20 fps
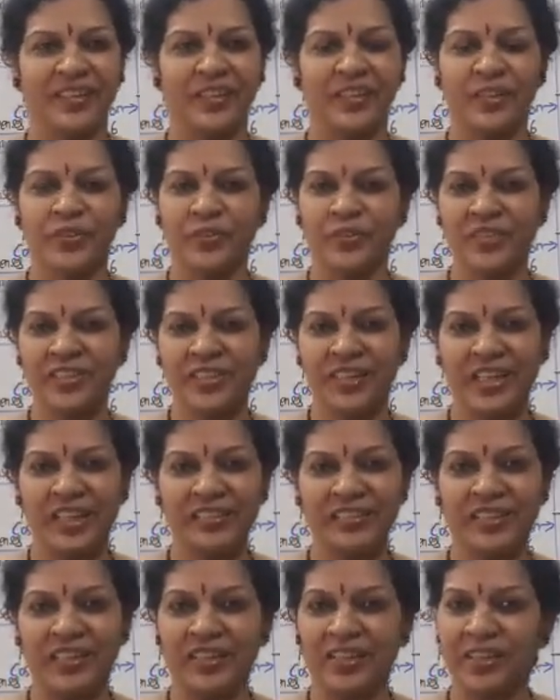In the first
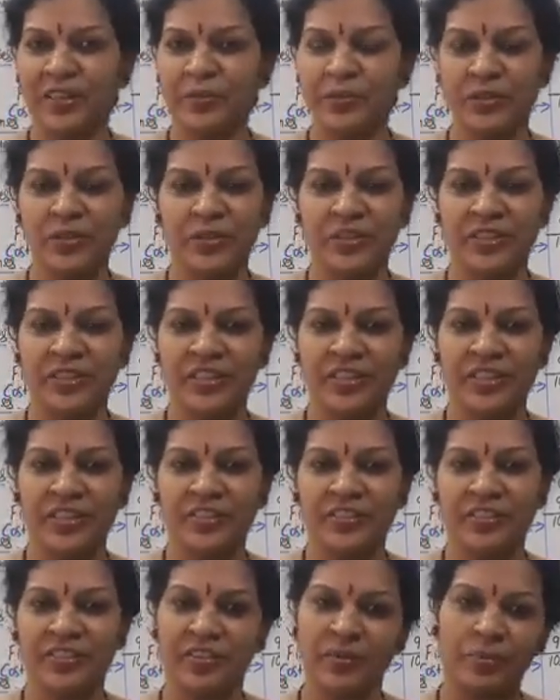class I gave you the
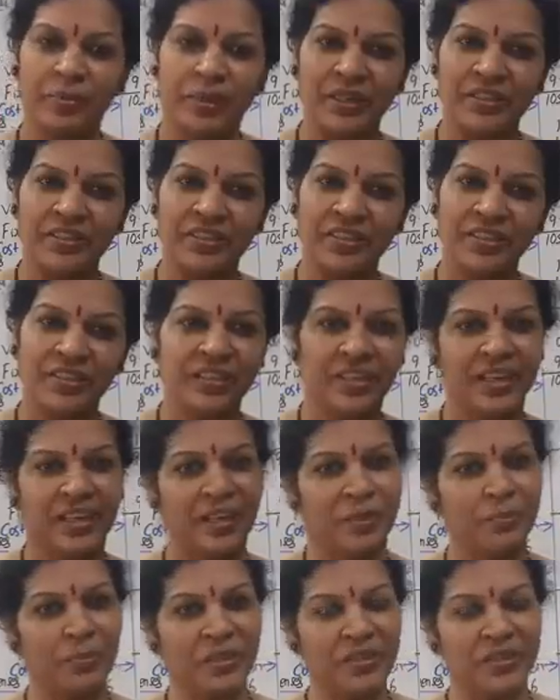introduction of budget
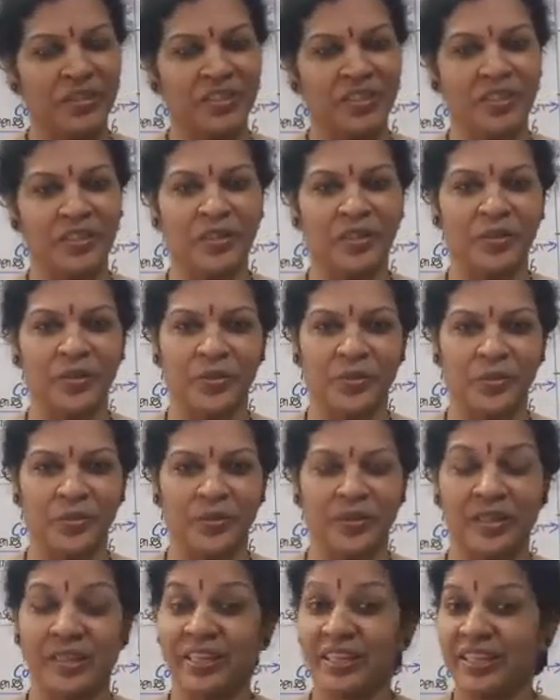and budgetary control.
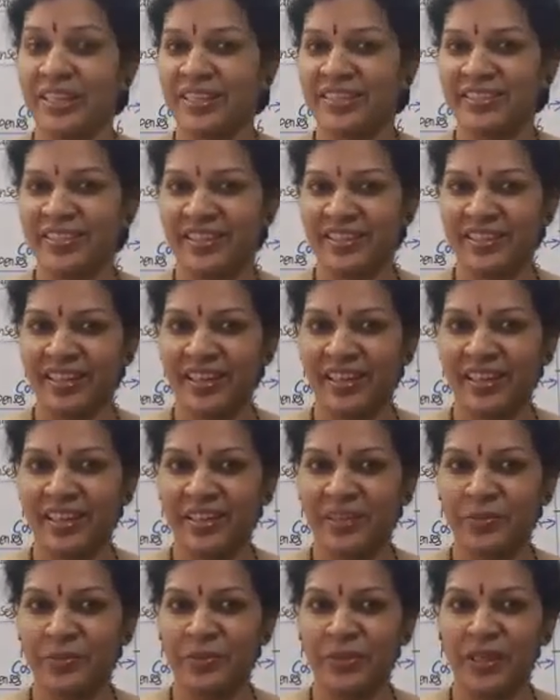Second
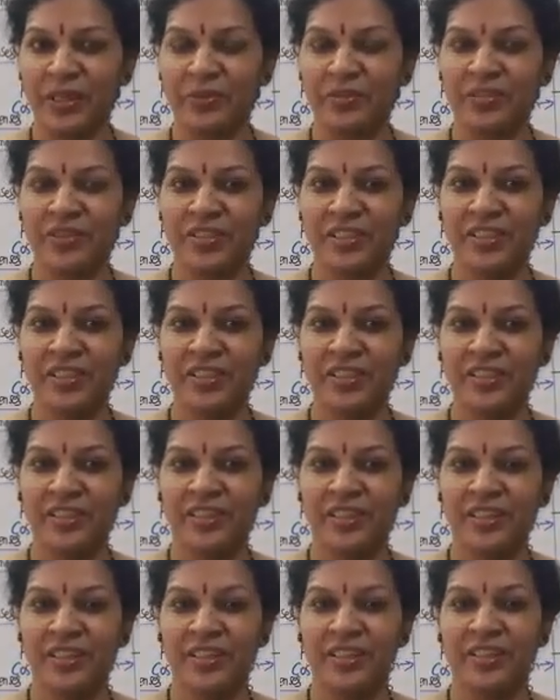class we have seen
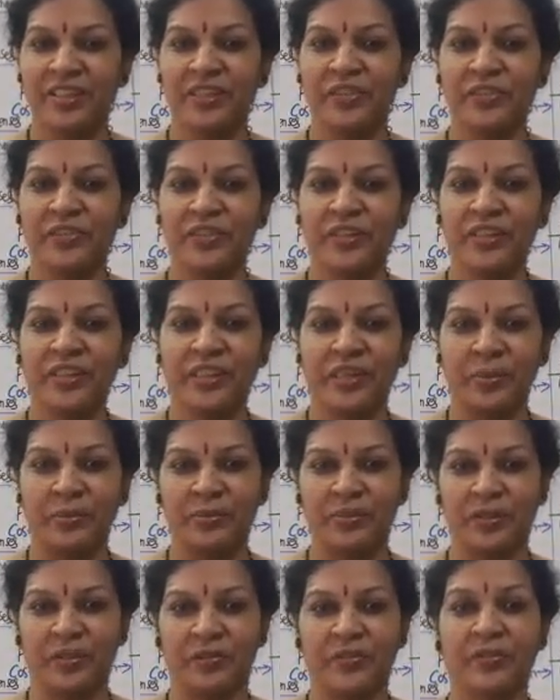different
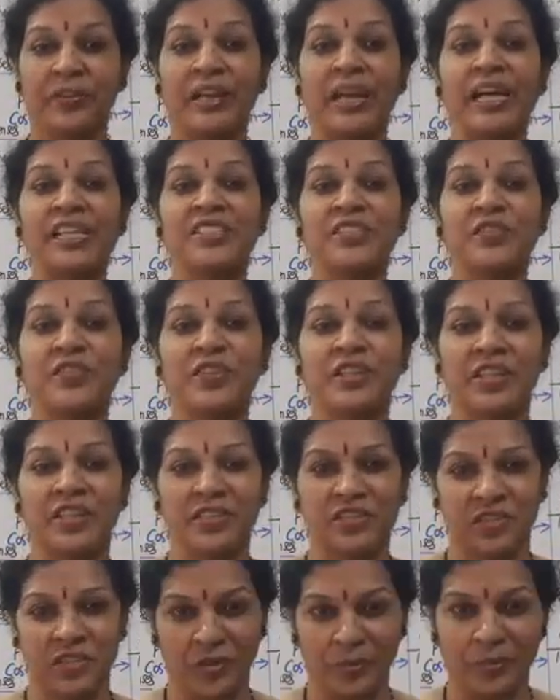types of
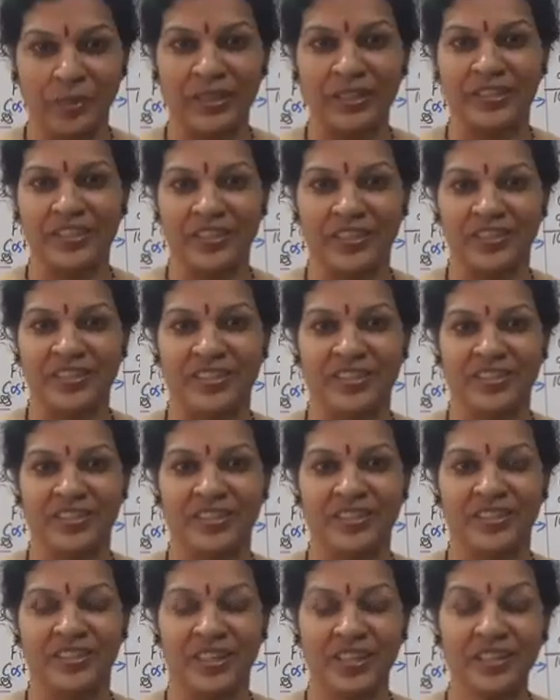classification of budgets,
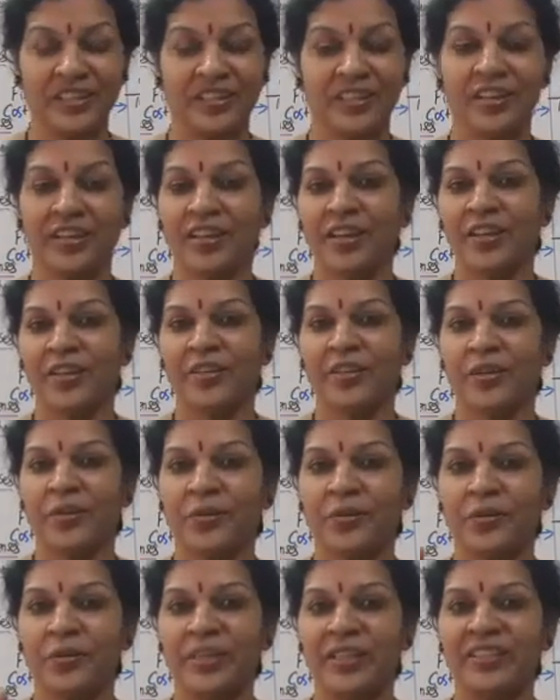right? Now
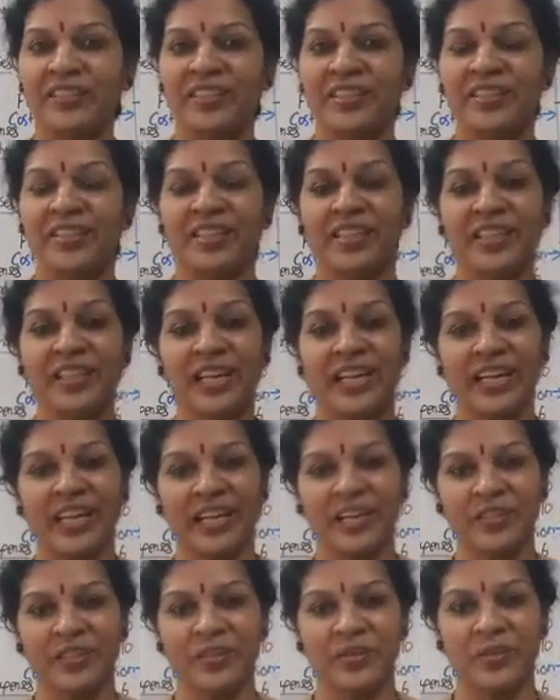today is the third
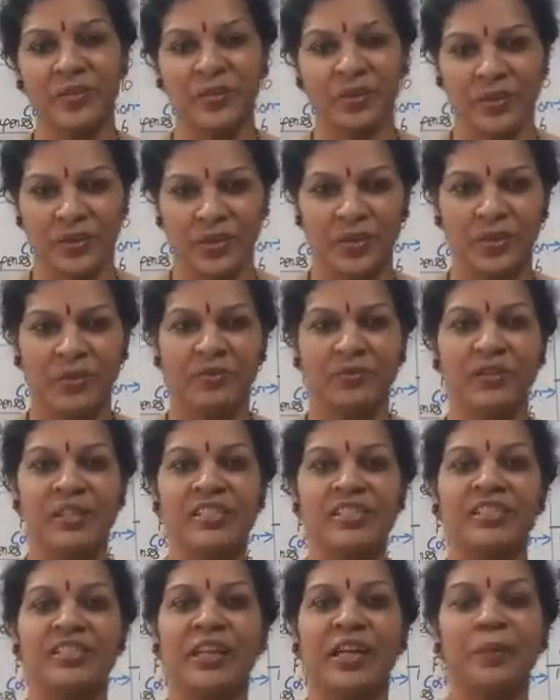class, we'll
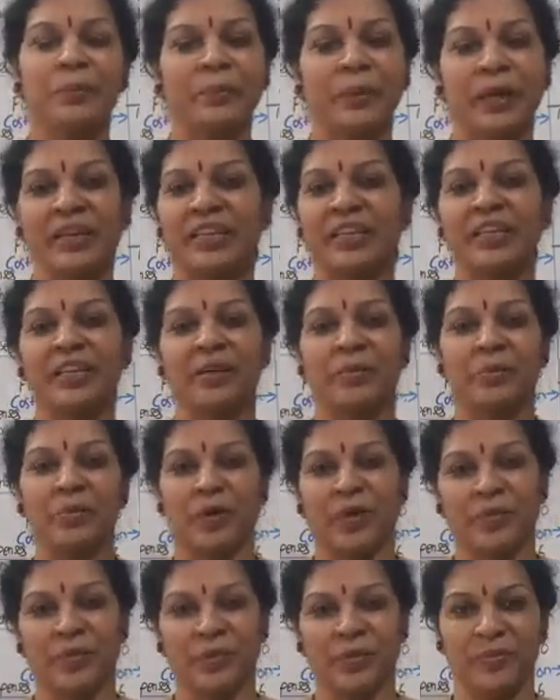start practical
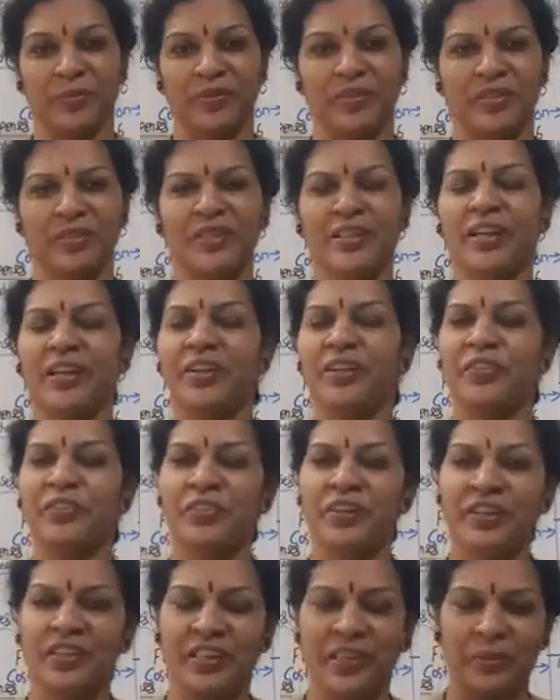problems. There are
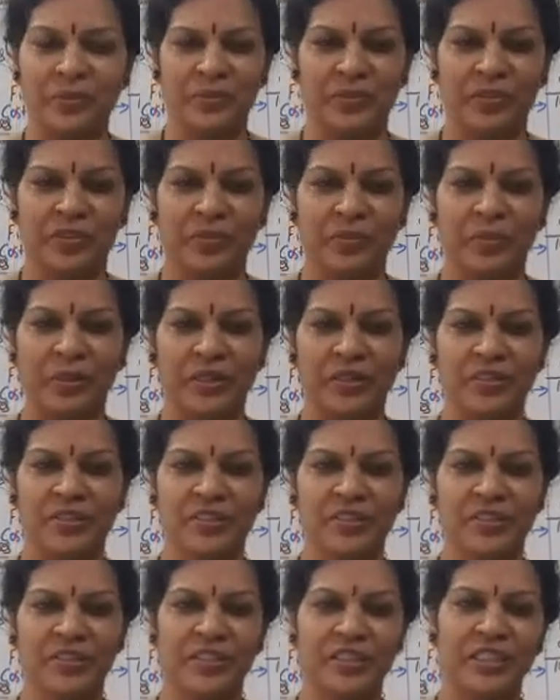different types of
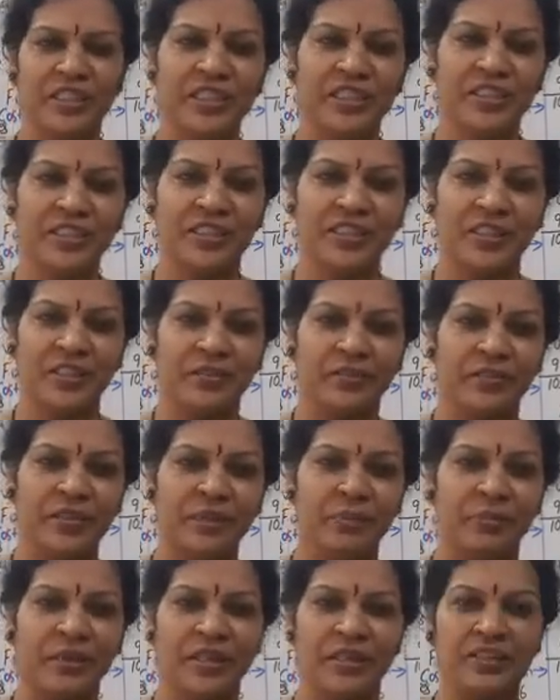budgets, each and every
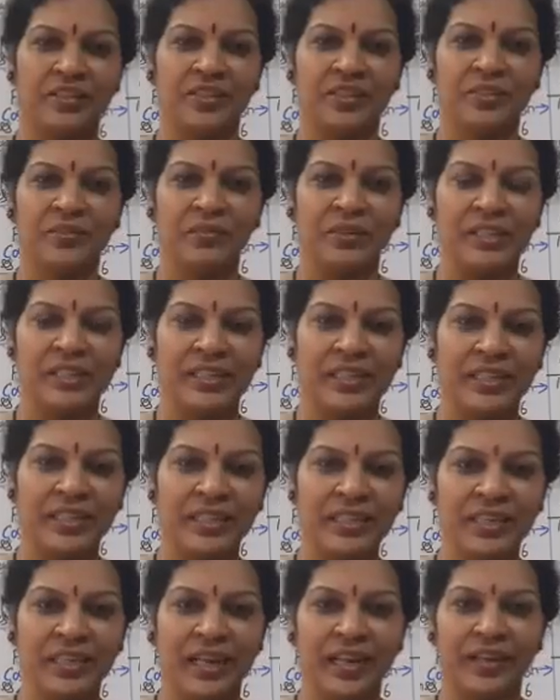budget will
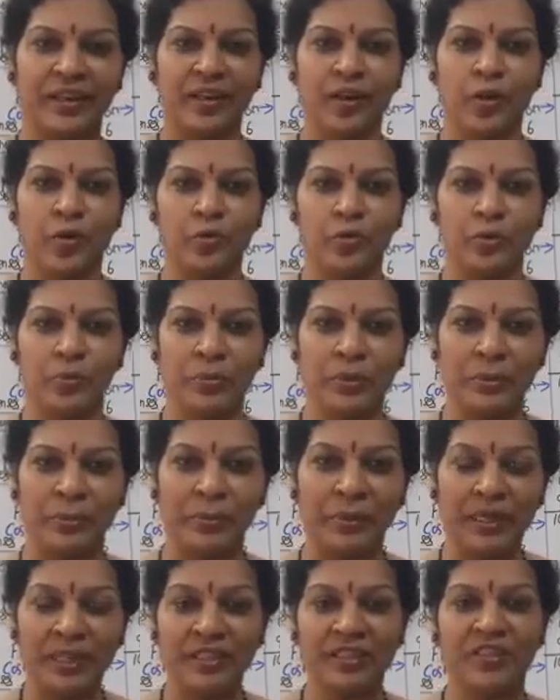take and how to
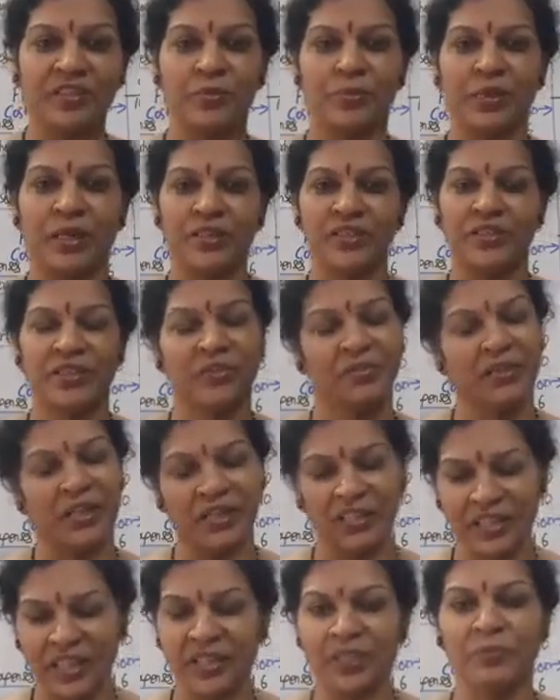prepare this budget
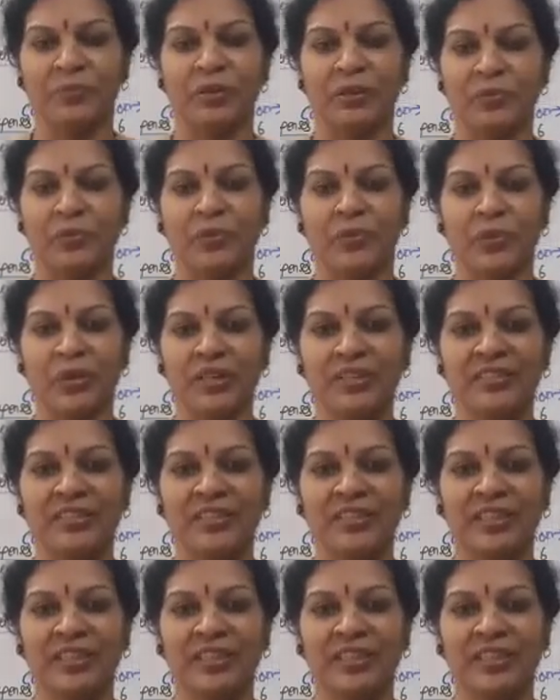that will focus.